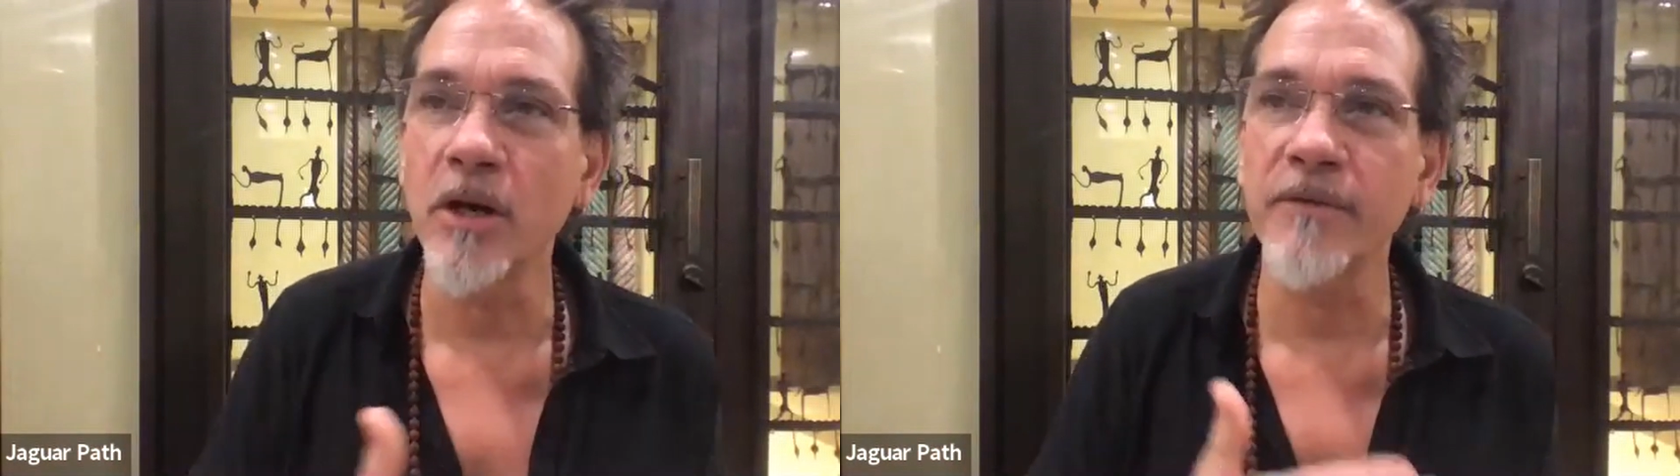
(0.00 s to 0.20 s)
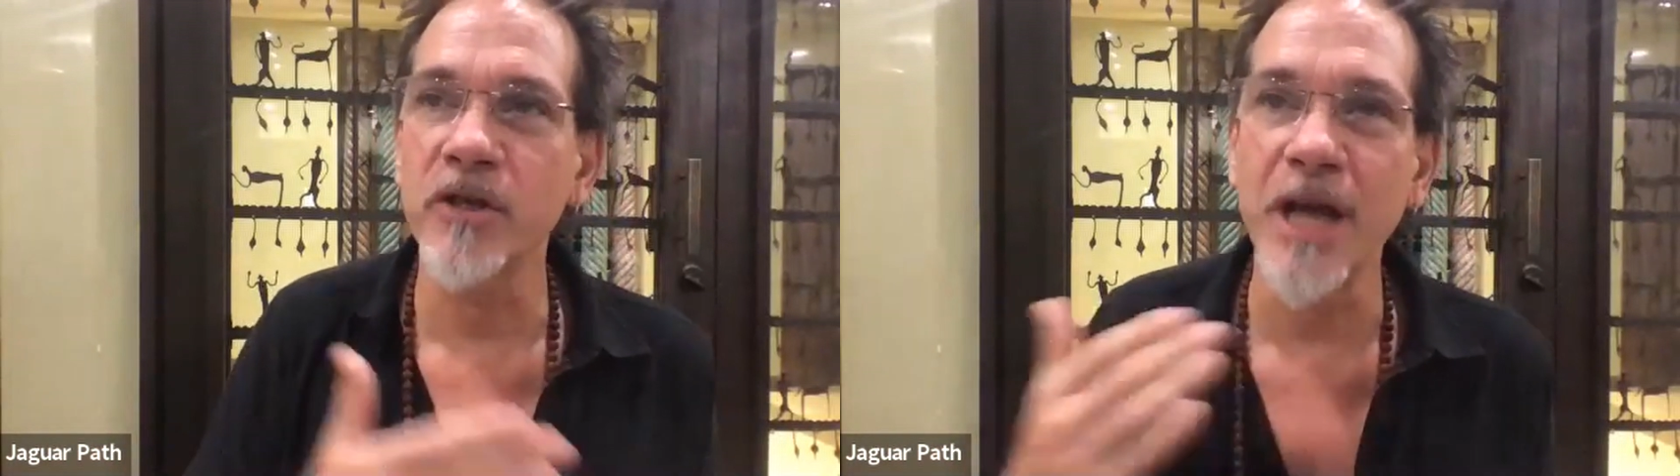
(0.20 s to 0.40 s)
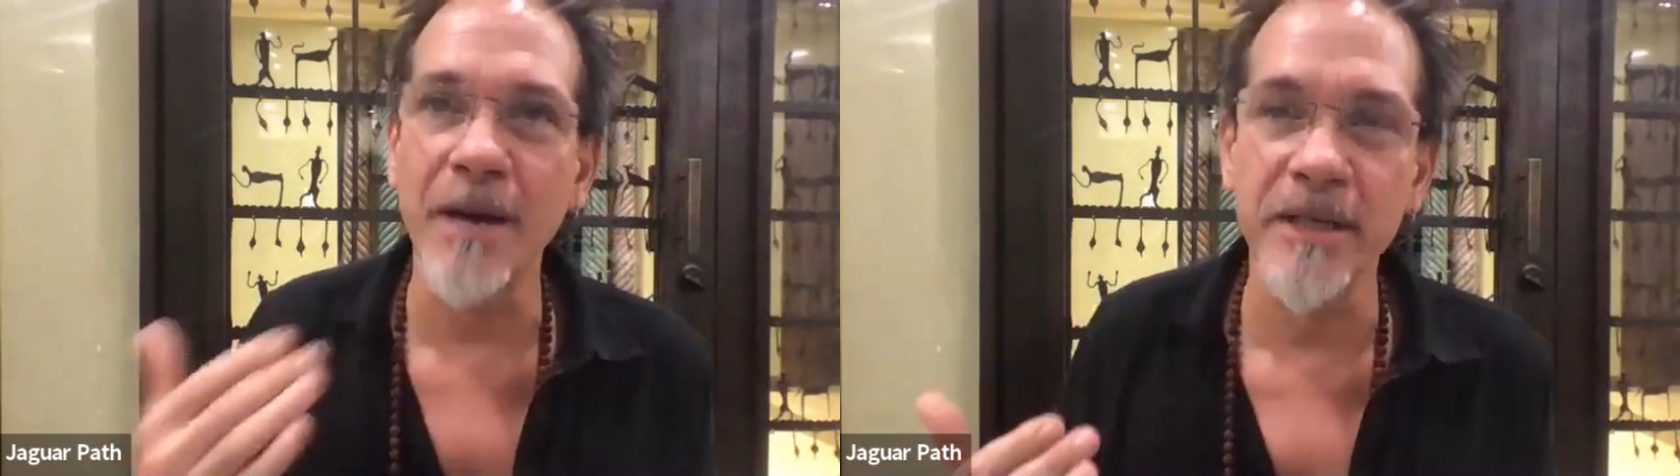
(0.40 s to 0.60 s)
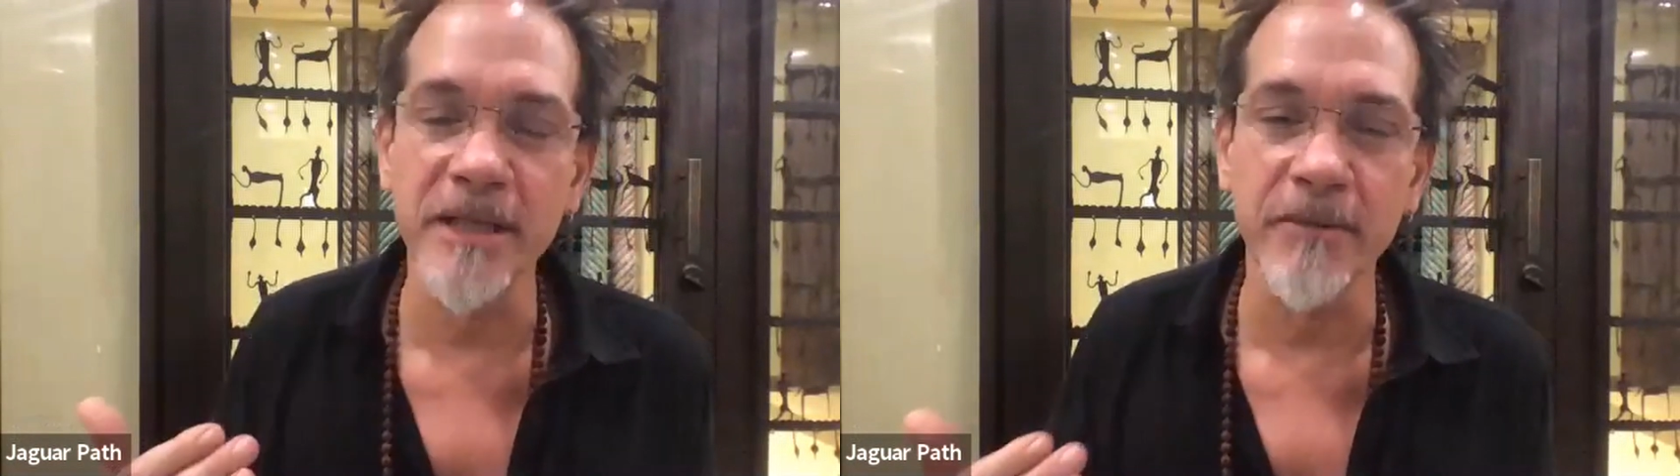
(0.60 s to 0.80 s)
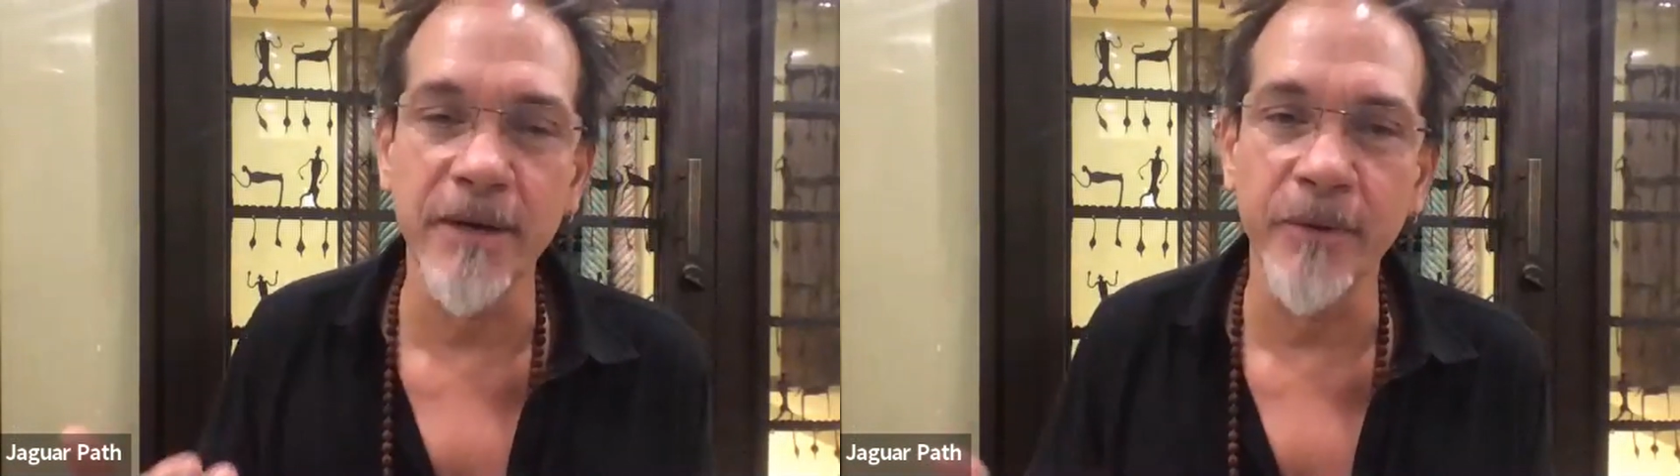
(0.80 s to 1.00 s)
of the
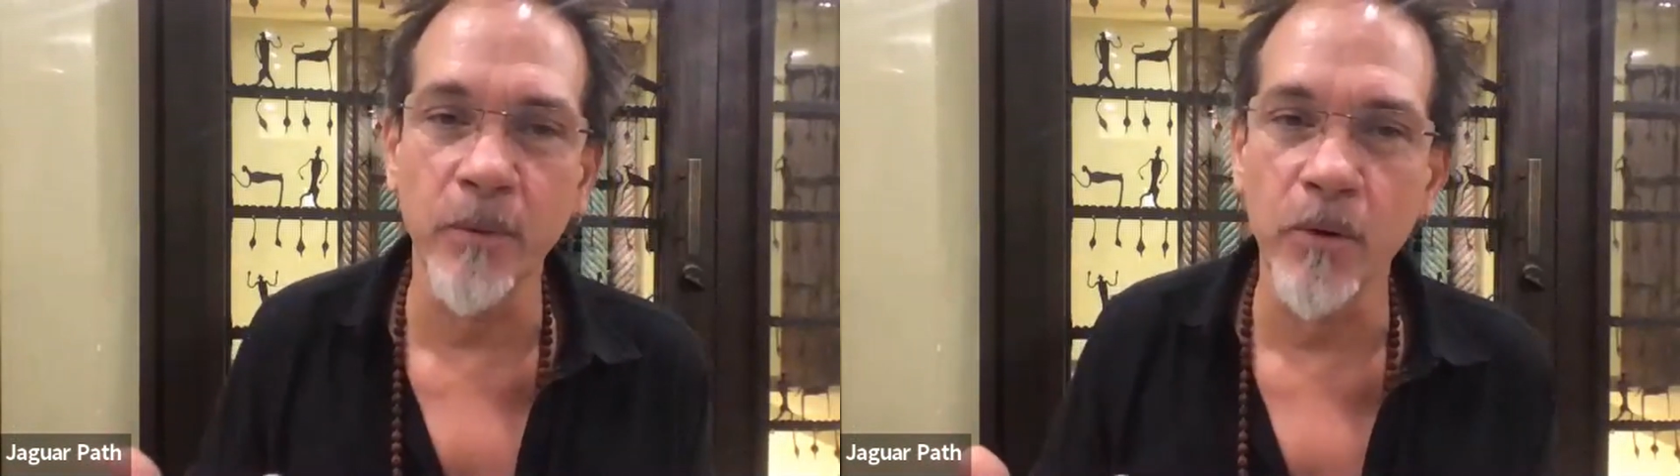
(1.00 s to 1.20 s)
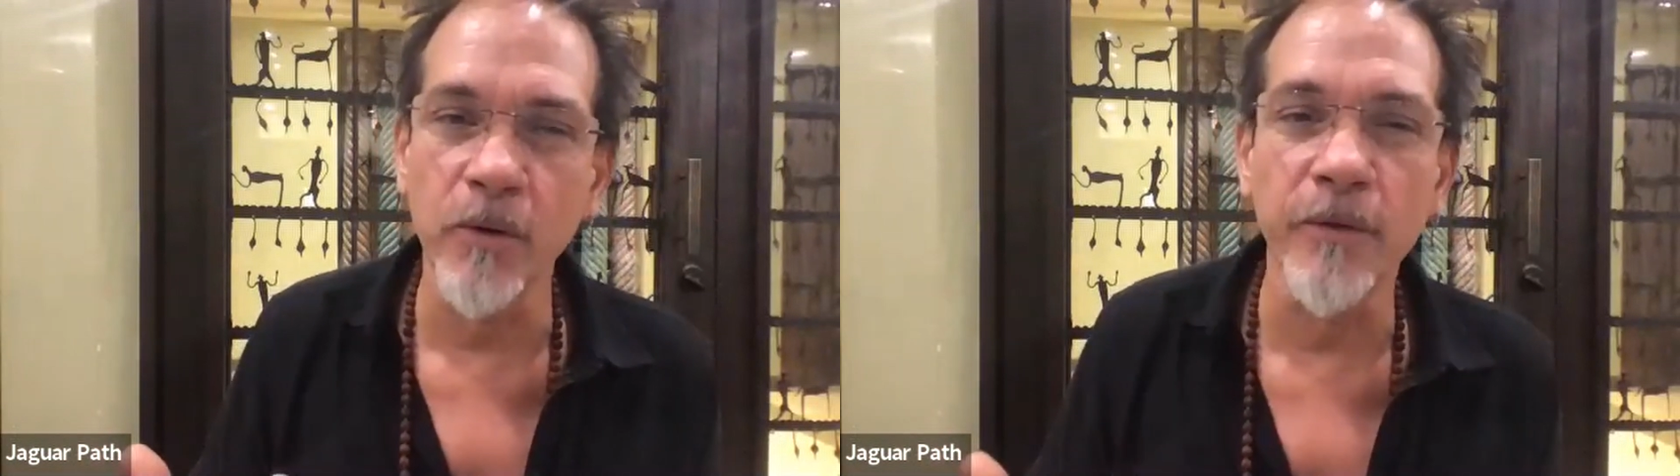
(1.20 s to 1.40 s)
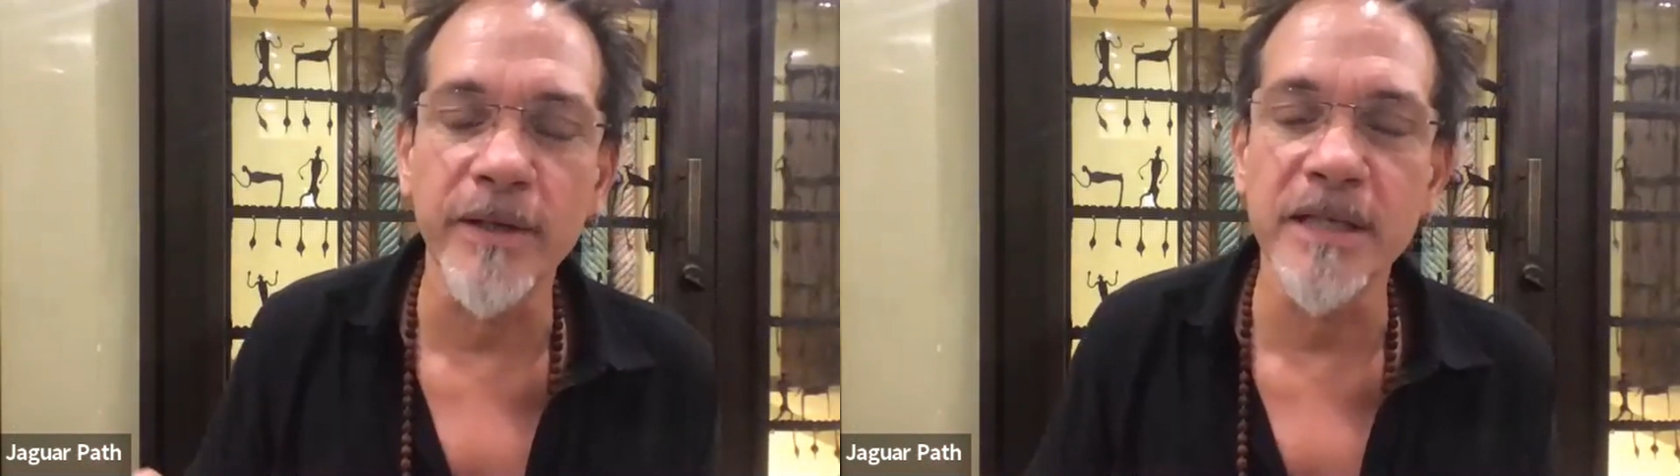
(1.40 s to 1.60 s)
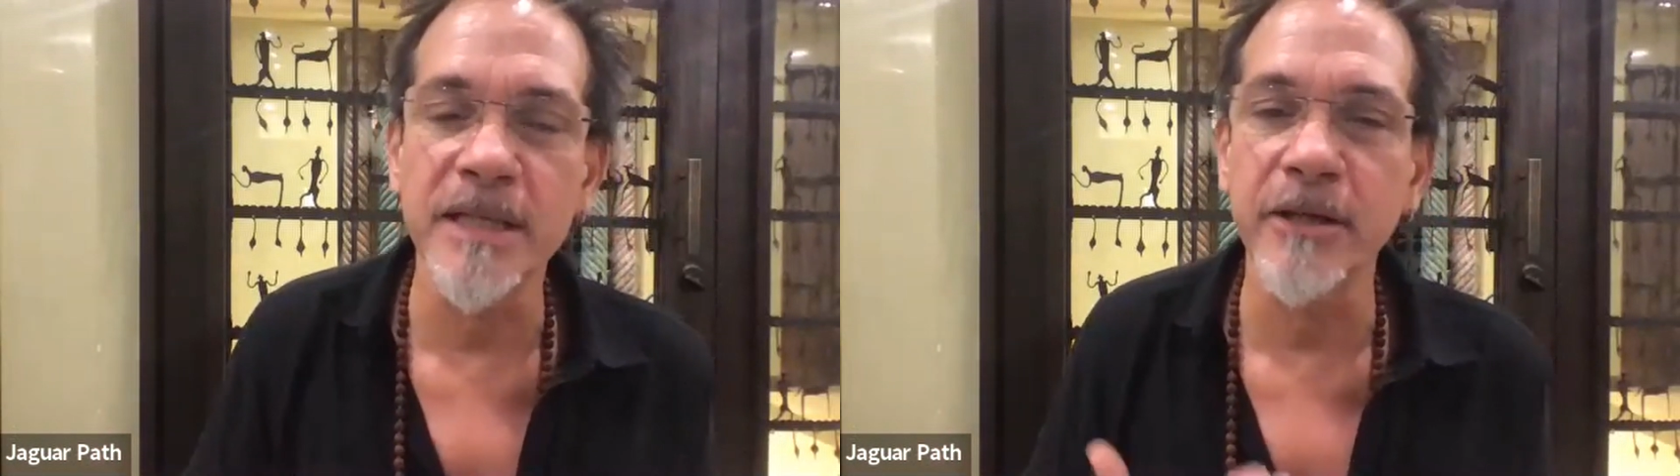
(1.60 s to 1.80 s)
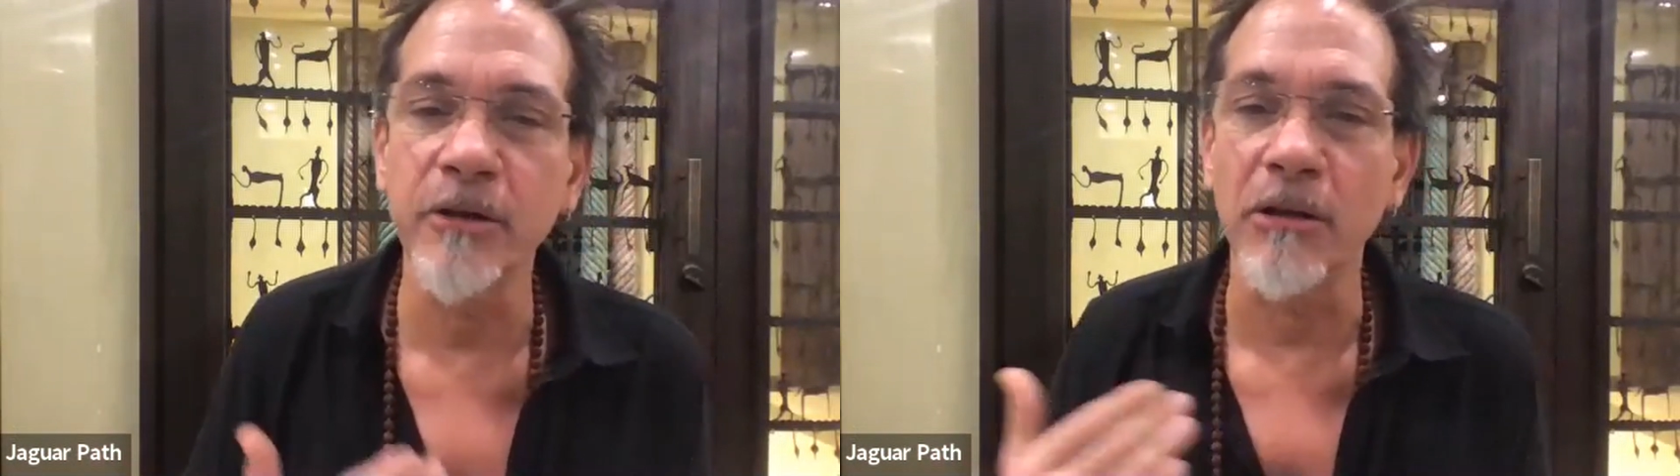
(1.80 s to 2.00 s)
shamans around the world is
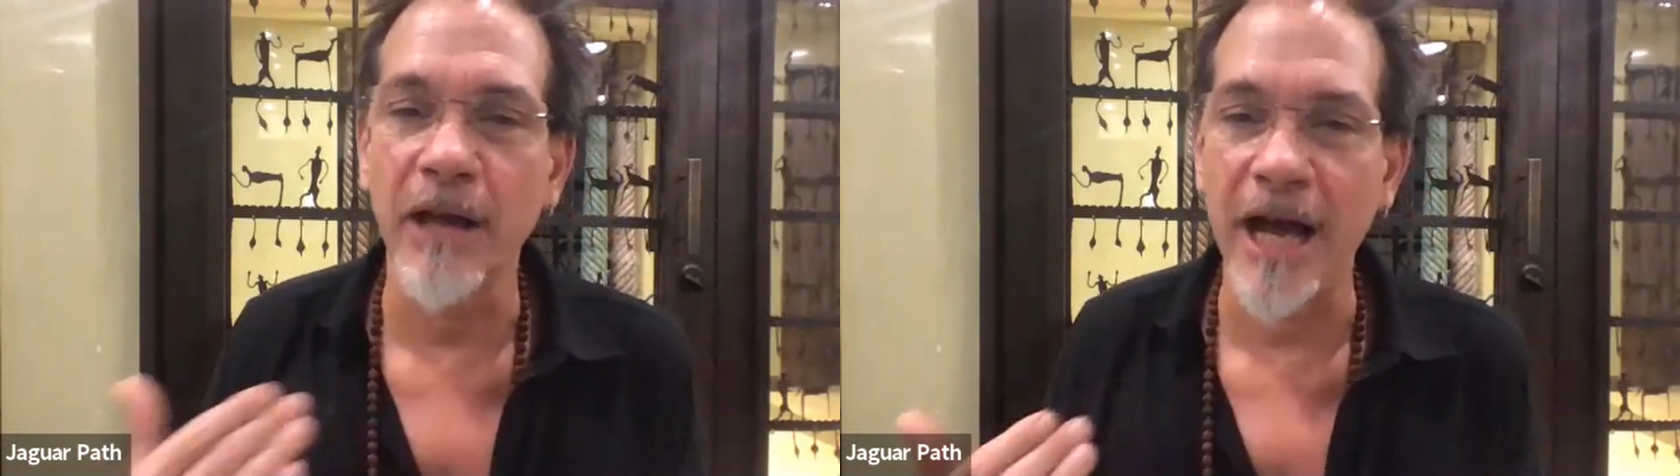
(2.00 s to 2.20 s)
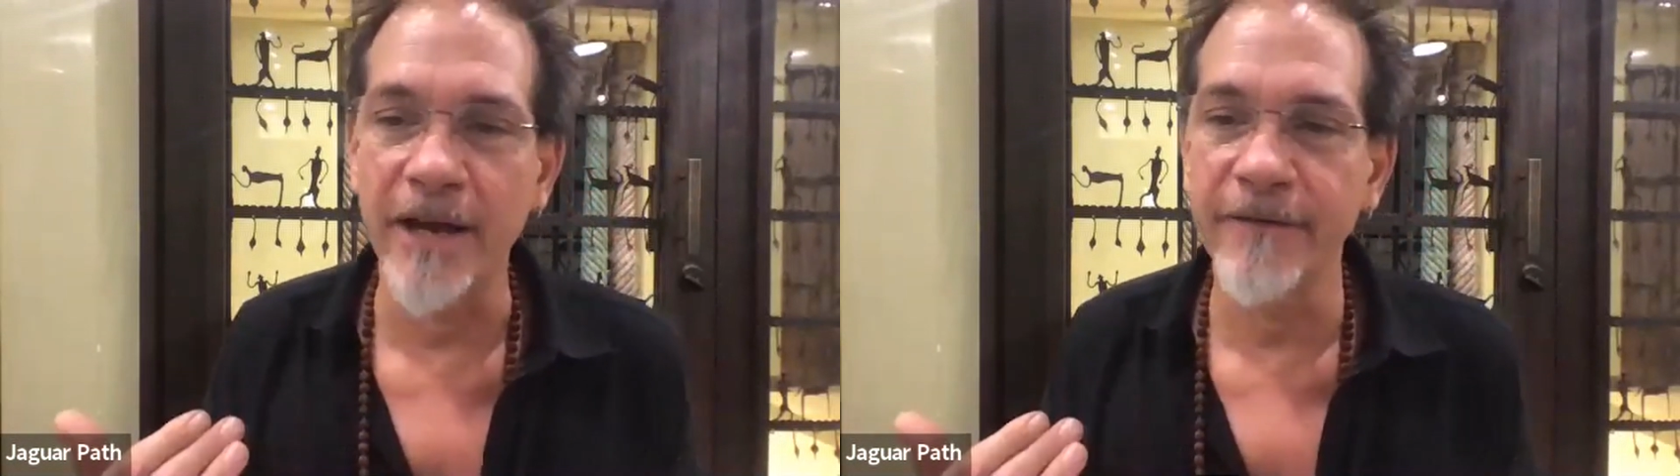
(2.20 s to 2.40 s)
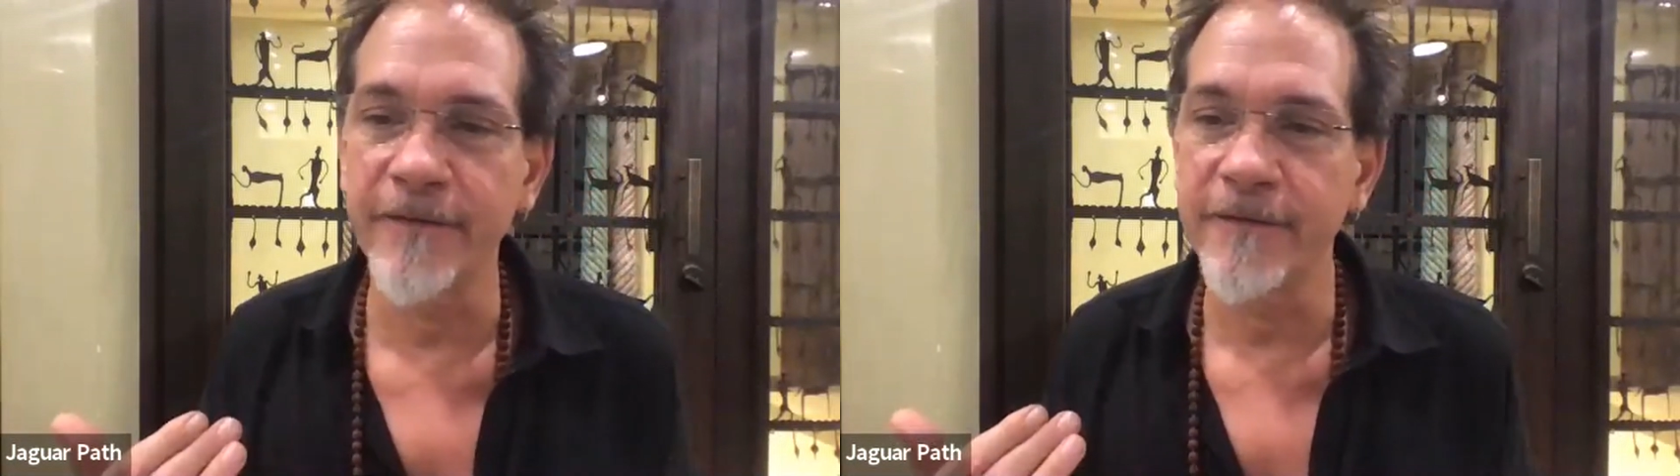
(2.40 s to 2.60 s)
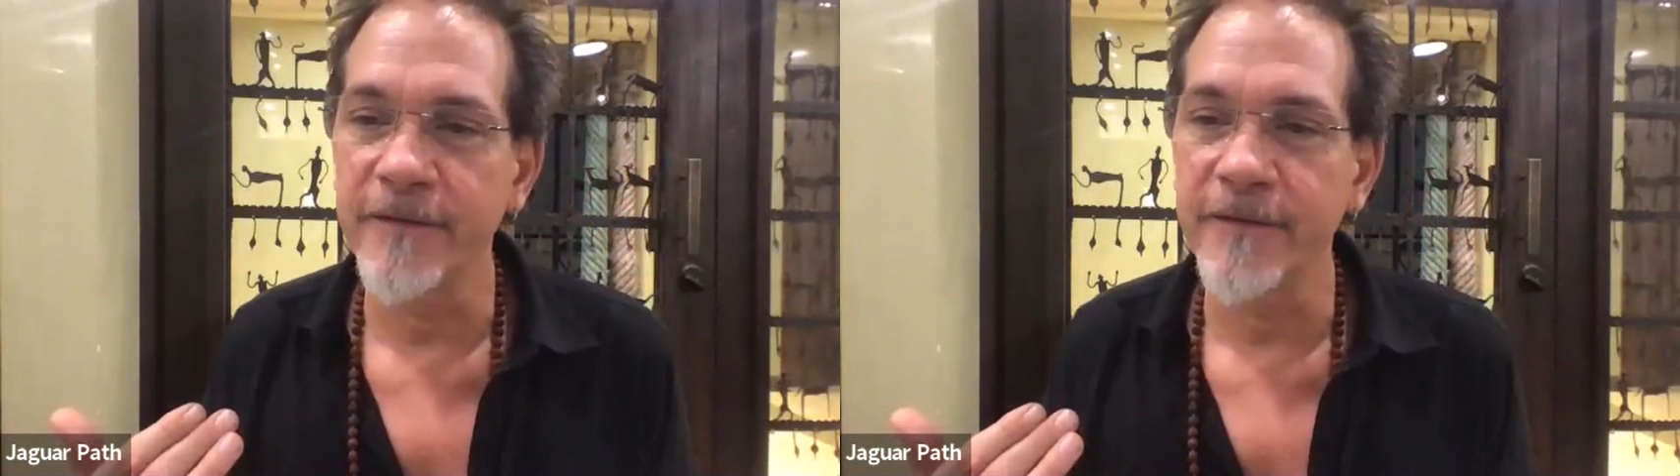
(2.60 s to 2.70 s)
still alive.